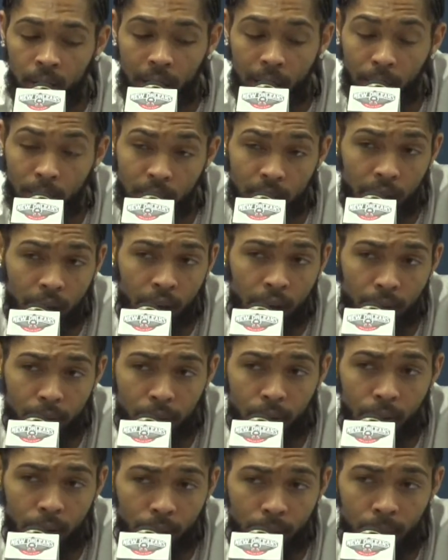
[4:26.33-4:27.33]
I was scared
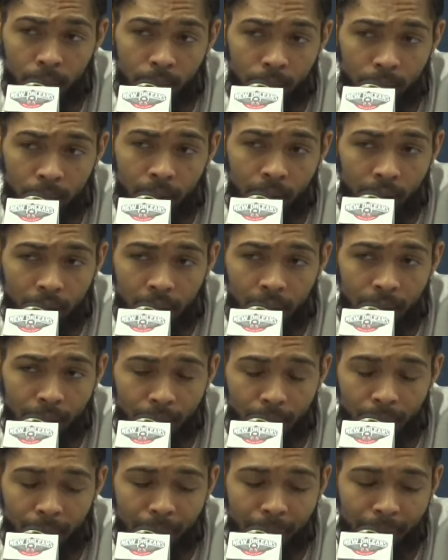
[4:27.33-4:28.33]
for him.
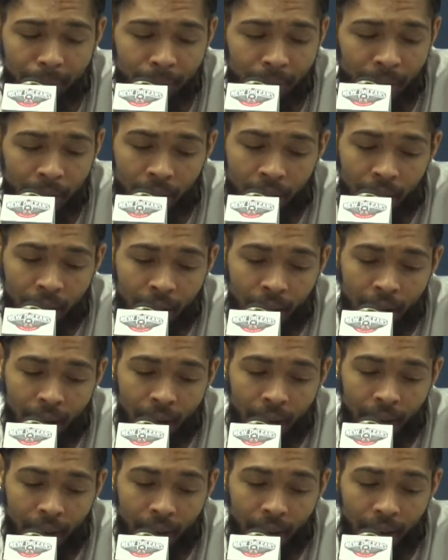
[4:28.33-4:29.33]

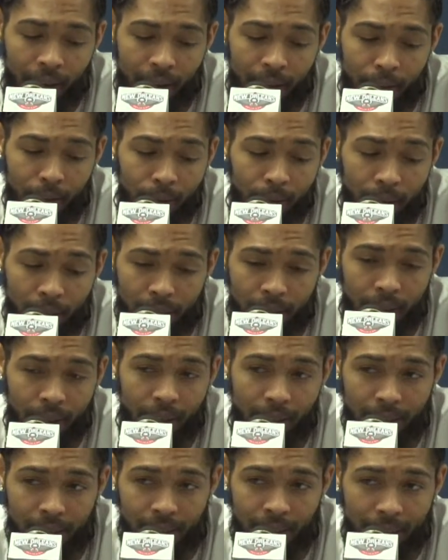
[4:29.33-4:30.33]
I knew after
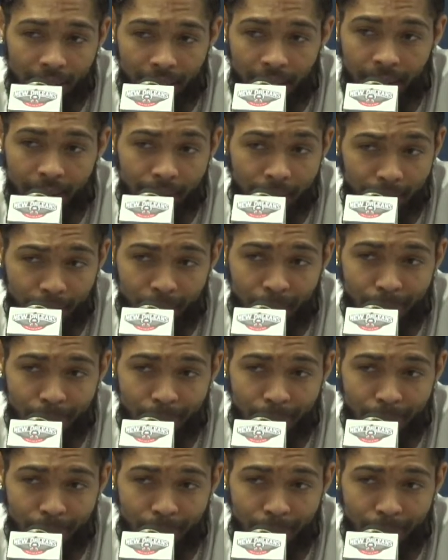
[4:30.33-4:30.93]
that shot,